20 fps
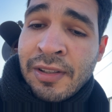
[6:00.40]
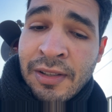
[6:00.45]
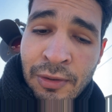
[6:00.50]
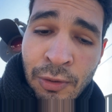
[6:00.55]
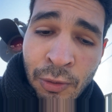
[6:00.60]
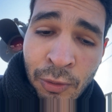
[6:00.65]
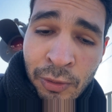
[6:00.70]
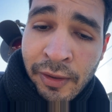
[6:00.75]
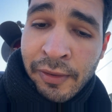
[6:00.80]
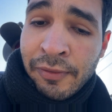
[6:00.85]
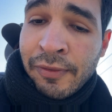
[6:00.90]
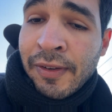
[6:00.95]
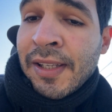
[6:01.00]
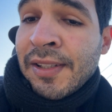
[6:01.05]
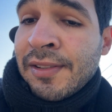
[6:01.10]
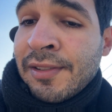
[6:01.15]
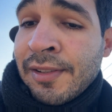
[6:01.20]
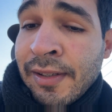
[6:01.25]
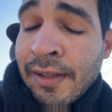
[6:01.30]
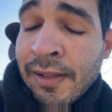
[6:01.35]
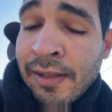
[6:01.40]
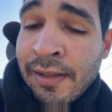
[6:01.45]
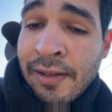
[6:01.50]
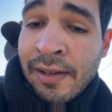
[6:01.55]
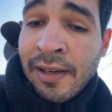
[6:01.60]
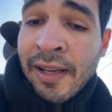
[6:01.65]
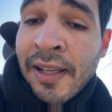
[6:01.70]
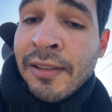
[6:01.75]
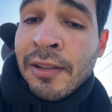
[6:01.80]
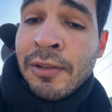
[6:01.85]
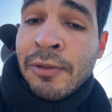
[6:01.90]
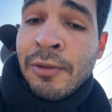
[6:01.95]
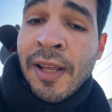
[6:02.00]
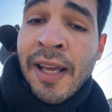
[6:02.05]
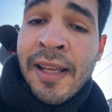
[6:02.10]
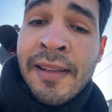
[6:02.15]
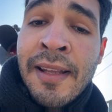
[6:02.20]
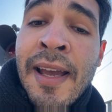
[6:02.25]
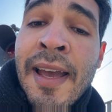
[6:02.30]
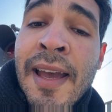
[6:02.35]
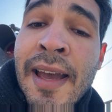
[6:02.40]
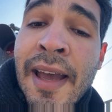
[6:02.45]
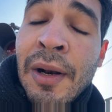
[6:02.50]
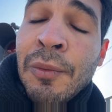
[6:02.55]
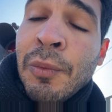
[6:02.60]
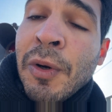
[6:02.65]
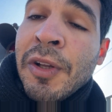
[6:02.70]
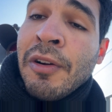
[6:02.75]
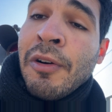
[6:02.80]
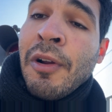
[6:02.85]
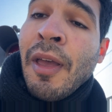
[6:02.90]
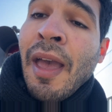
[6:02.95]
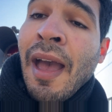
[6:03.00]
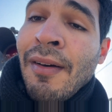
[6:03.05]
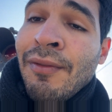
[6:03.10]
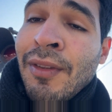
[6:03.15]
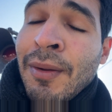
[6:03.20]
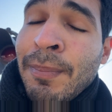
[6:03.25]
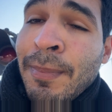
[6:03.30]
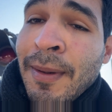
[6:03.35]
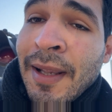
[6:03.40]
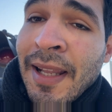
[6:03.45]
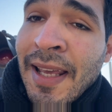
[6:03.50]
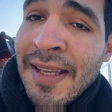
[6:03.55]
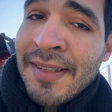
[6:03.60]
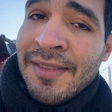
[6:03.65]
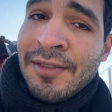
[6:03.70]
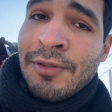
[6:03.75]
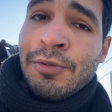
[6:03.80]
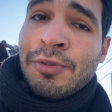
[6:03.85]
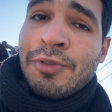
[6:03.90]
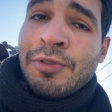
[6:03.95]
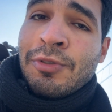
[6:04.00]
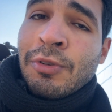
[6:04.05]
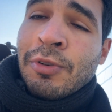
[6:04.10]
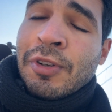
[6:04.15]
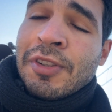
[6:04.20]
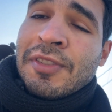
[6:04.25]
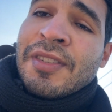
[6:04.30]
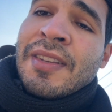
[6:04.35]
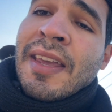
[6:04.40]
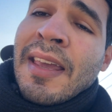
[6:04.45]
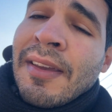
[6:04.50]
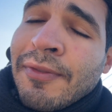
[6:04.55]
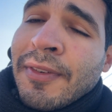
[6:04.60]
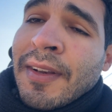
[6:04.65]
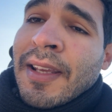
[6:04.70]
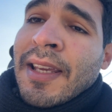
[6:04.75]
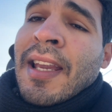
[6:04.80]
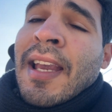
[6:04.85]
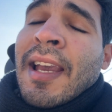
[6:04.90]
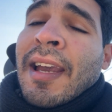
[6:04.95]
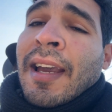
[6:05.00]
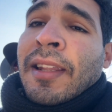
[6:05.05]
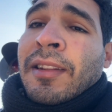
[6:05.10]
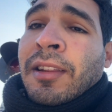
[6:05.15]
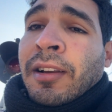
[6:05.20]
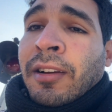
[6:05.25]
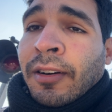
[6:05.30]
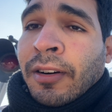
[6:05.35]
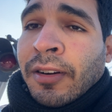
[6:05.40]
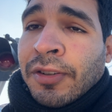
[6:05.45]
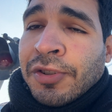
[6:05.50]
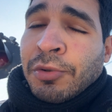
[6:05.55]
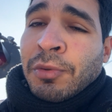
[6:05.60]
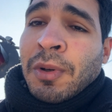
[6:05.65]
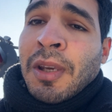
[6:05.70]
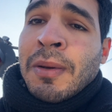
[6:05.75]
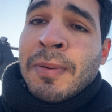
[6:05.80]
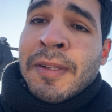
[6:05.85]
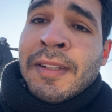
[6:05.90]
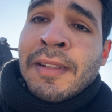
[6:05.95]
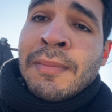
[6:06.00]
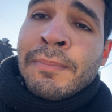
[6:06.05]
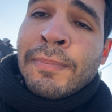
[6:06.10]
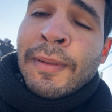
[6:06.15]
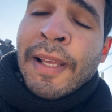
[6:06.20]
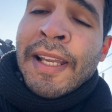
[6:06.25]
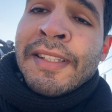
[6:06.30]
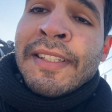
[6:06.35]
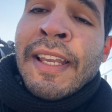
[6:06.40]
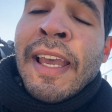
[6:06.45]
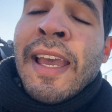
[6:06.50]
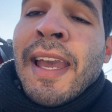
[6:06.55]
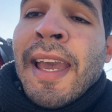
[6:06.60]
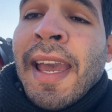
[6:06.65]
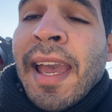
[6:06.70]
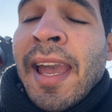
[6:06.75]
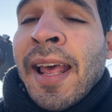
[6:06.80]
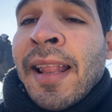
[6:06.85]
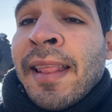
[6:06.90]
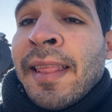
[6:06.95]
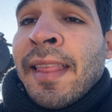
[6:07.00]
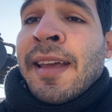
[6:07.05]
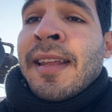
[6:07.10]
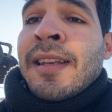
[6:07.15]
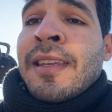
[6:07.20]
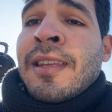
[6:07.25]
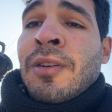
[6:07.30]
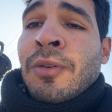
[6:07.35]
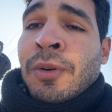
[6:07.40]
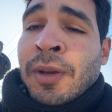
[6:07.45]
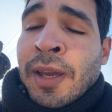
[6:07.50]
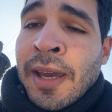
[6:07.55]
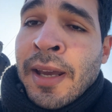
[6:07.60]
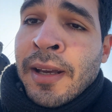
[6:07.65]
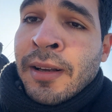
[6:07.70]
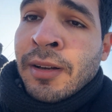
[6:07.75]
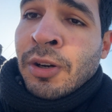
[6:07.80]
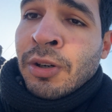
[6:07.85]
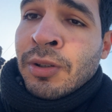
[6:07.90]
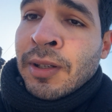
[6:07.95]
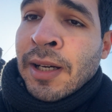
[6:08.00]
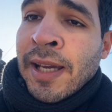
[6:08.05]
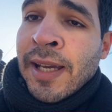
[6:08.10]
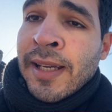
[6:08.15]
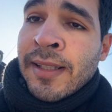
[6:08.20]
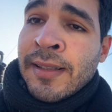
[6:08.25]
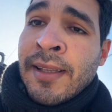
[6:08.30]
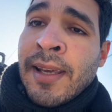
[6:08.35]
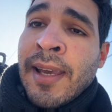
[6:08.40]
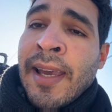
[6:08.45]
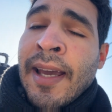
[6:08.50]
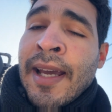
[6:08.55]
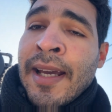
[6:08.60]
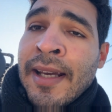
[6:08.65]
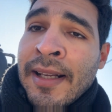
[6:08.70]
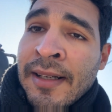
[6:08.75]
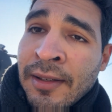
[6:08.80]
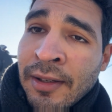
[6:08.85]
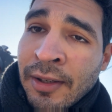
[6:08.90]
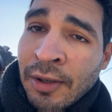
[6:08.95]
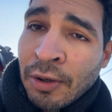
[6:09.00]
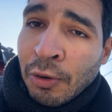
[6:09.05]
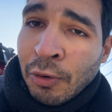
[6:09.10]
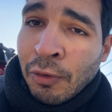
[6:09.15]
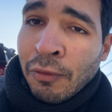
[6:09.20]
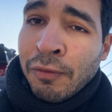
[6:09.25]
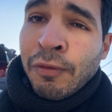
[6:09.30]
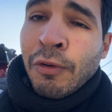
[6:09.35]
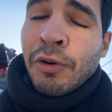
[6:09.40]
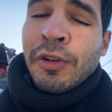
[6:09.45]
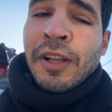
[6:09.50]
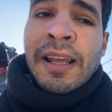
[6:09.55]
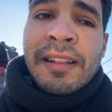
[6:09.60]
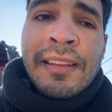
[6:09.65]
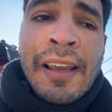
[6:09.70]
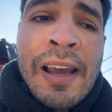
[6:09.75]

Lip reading: and all the fees related to that, and whether we have the place to store it safely and the garage to keep it in place, and then you can go ahead and go for that.